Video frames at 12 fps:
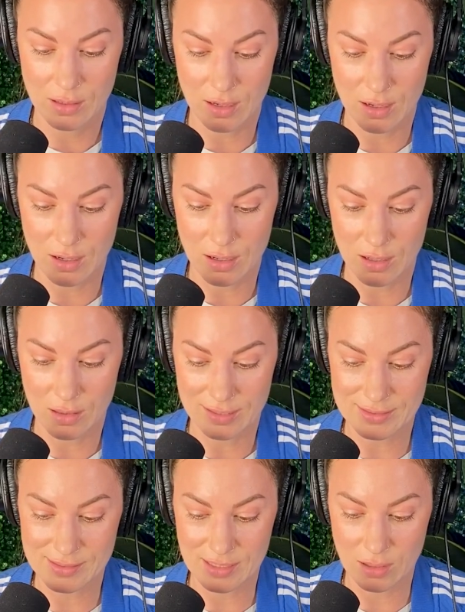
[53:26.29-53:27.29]

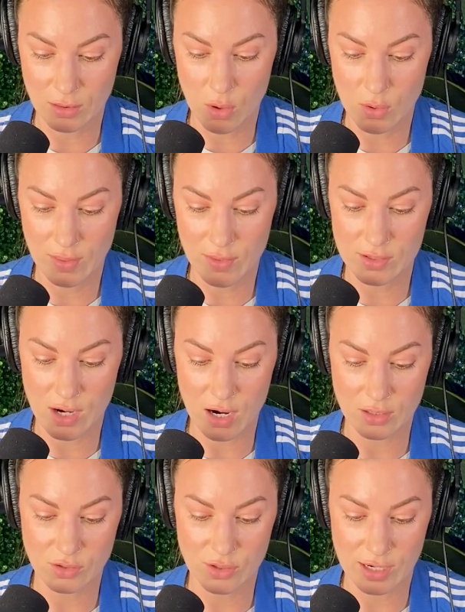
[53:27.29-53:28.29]
Let's see. Alone in the
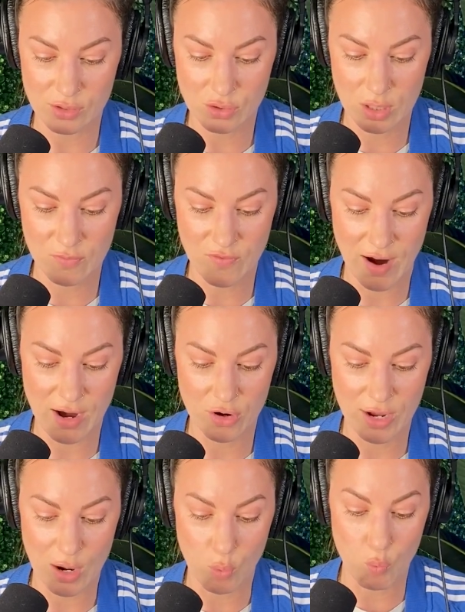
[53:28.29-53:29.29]
dark. So you got to scream fire.
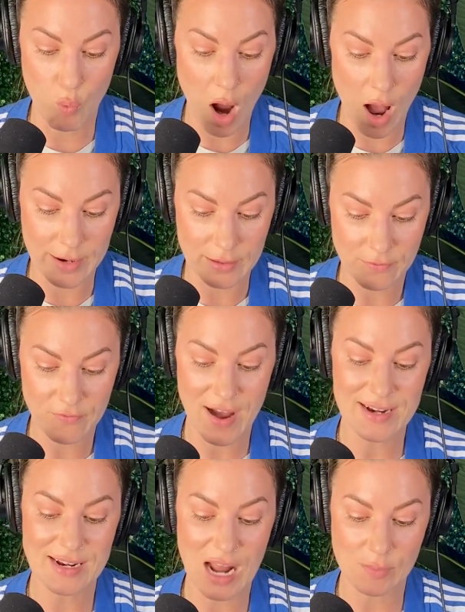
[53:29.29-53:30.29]
You got to run.
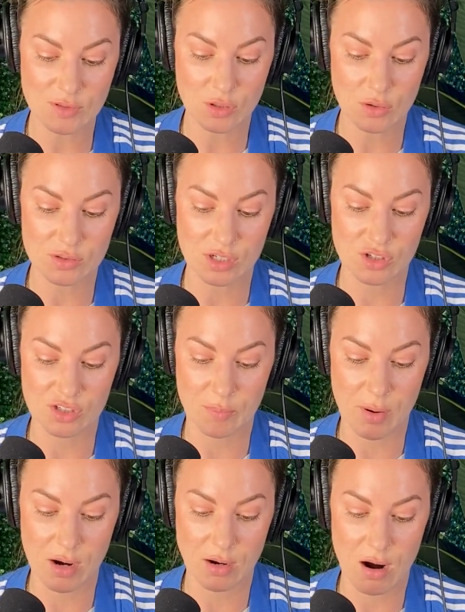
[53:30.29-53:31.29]
Find an obstacle such as a
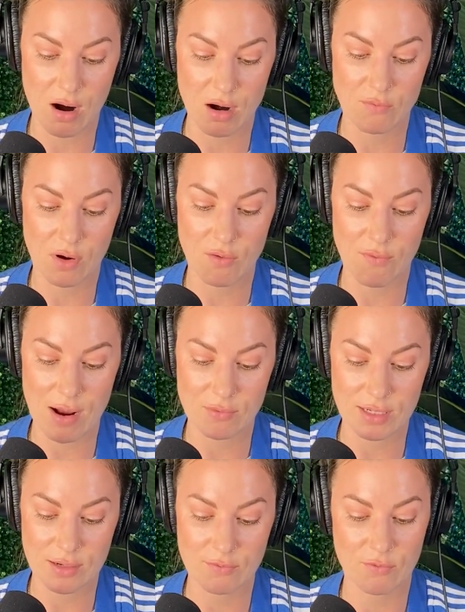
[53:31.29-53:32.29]
parked car and run
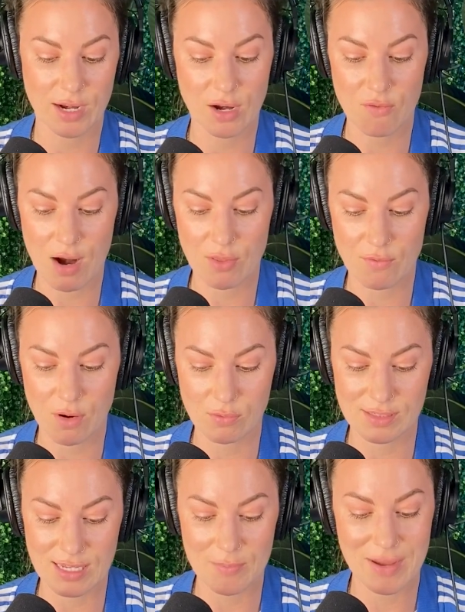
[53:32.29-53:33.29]
around it. Ring around the
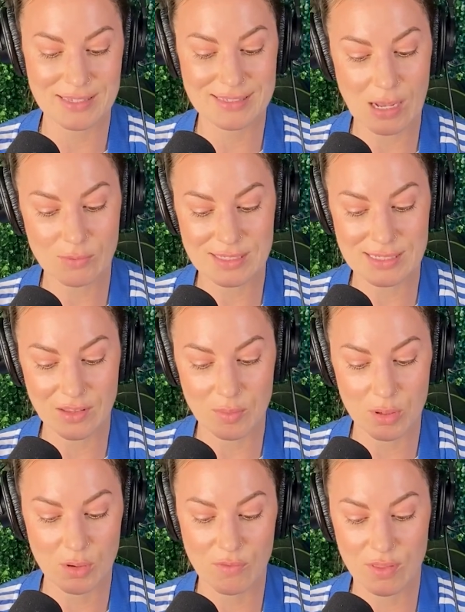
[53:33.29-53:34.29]
rosy. It may sound silly,
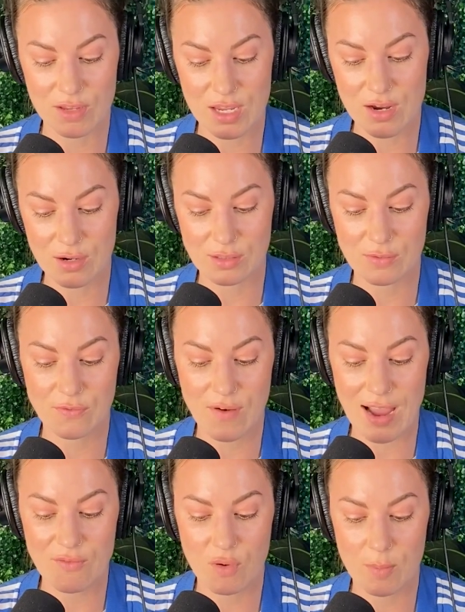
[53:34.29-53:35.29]
but over the years,
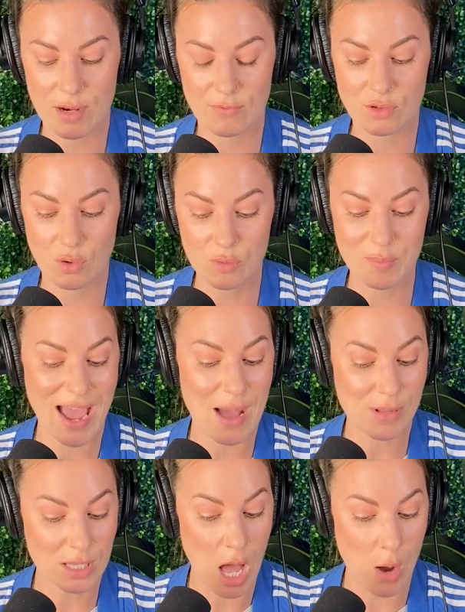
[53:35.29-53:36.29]
5 women have told Pat
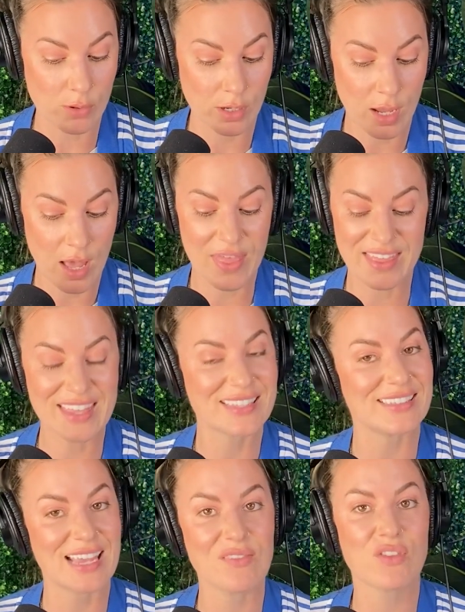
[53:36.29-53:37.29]
Malone that this
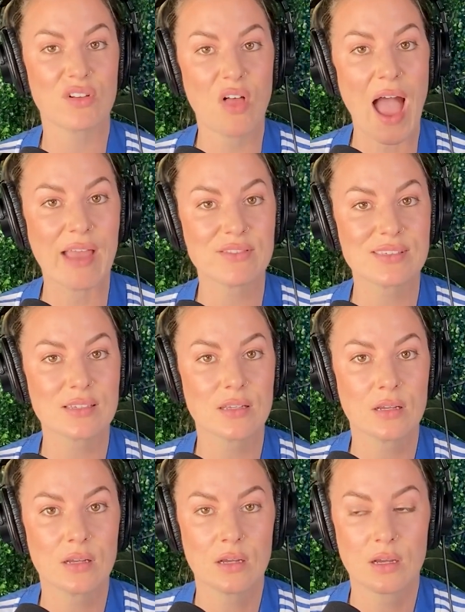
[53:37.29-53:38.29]
saved their lives.
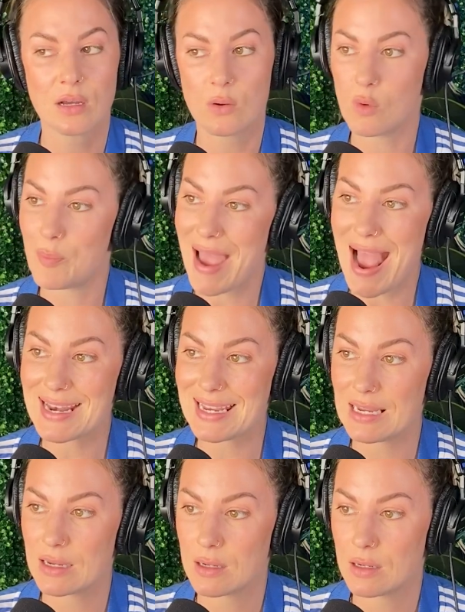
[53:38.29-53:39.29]
Well,
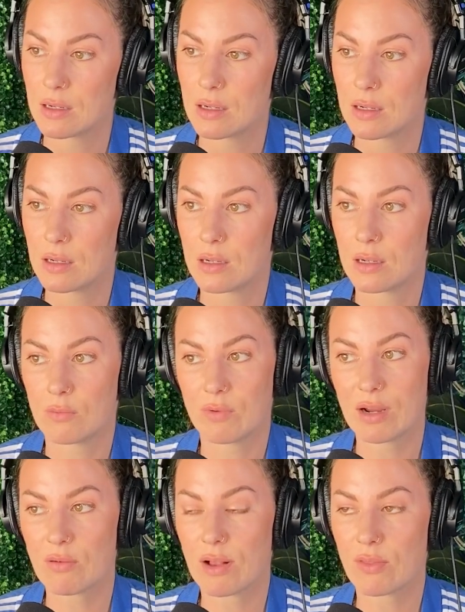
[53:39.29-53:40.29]
Patty,
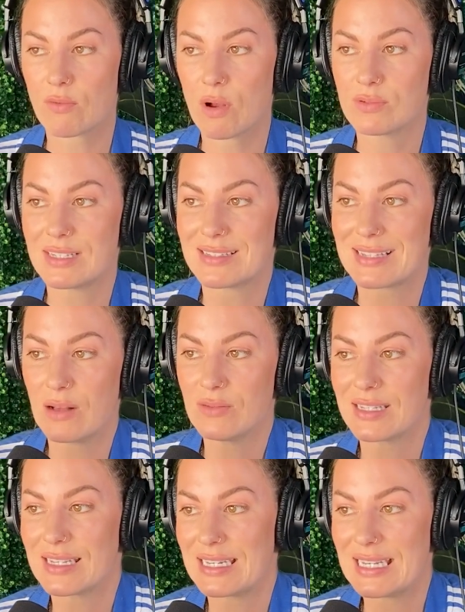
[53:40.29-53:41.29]
ring around the rosy
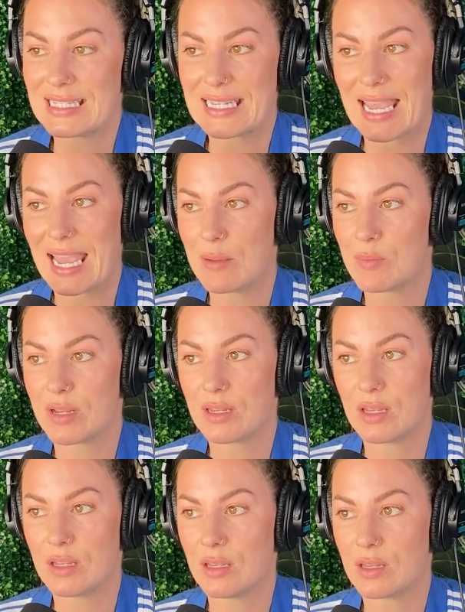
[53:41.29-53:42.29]
sounds like an easy game, but,
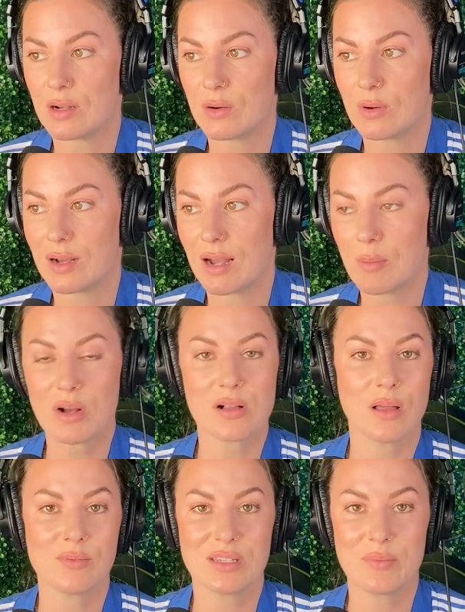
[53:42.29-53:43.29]
you know, I'm a
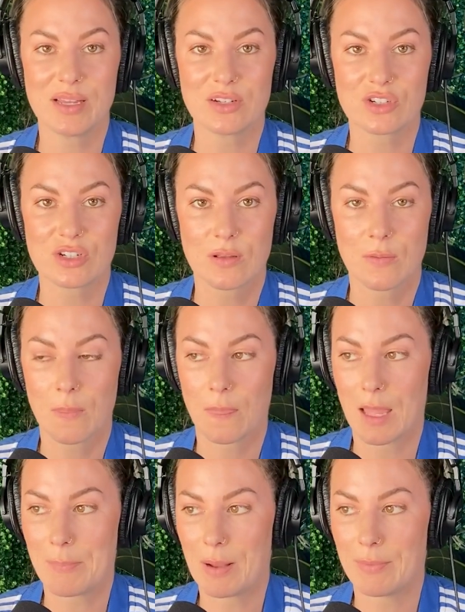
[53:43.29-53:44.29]
clumsy bitch.
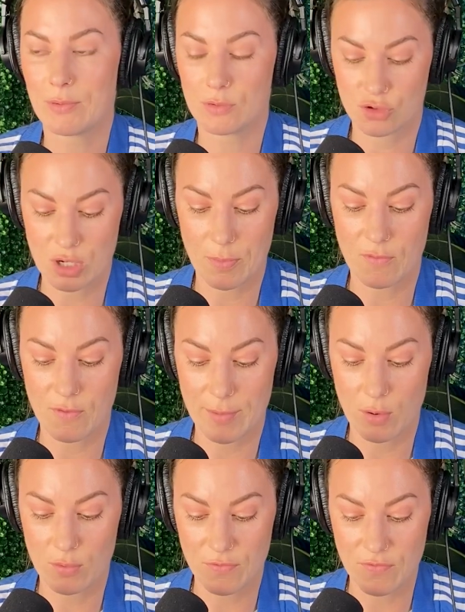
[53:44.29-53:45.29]
I probably will trip over
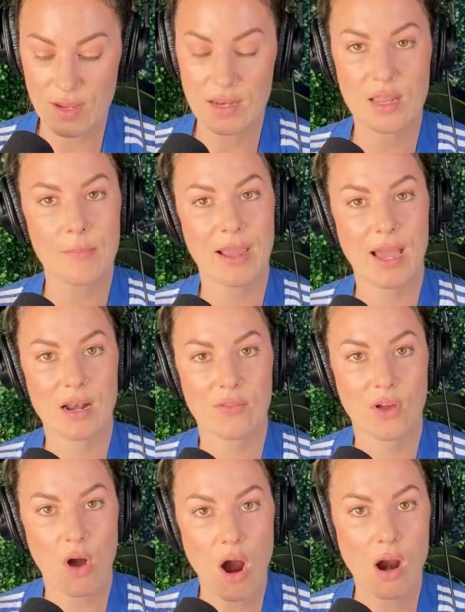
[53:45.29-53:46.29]
my own feet and hit my head on
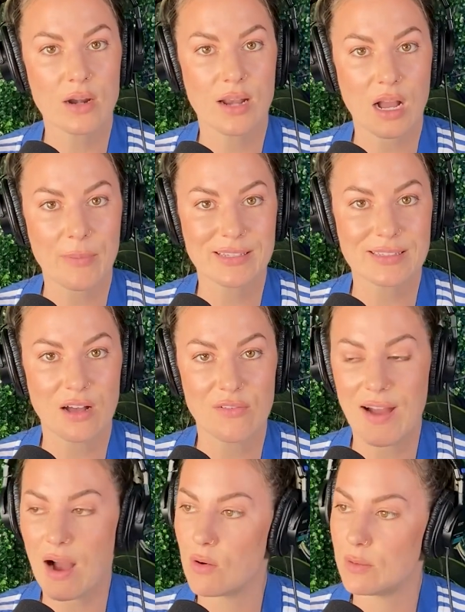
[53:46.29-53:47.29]
the car and knock
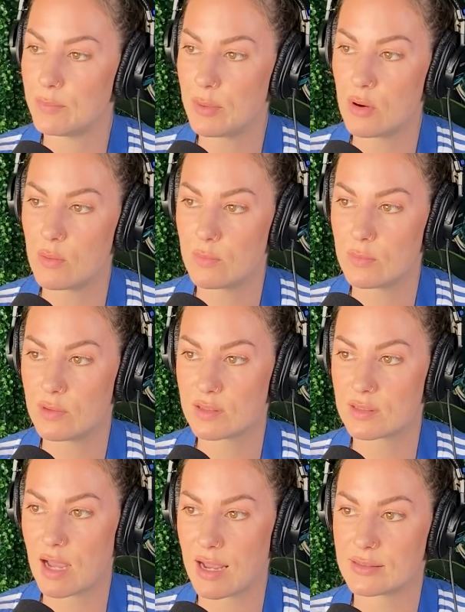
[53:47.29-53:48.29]
myself out. And boom,
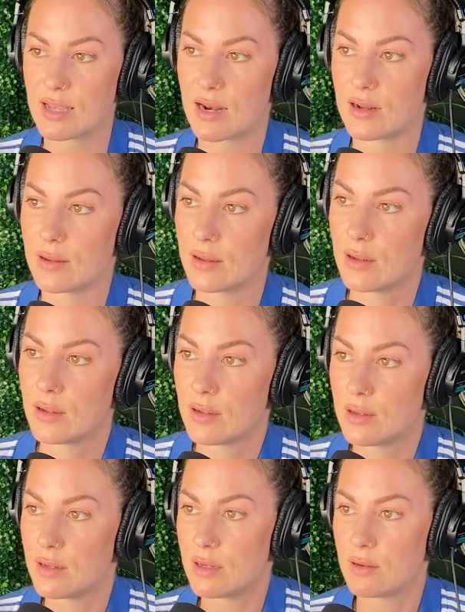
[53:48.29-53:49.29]
this guy's got a
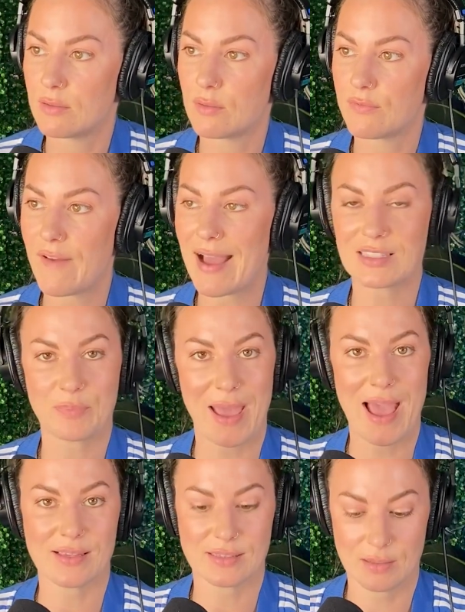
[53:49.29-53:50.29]
fast
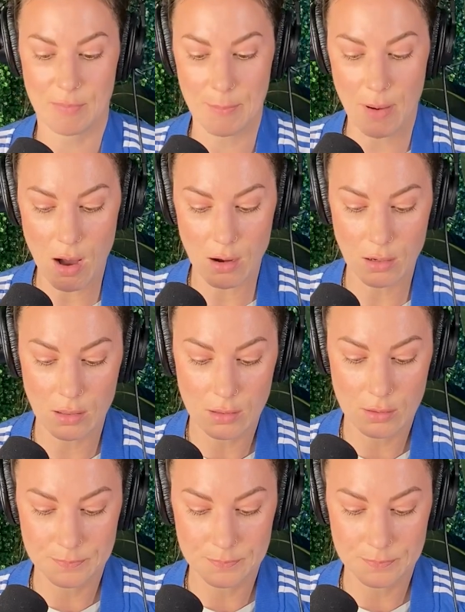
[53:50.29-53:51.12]
pass to my bung.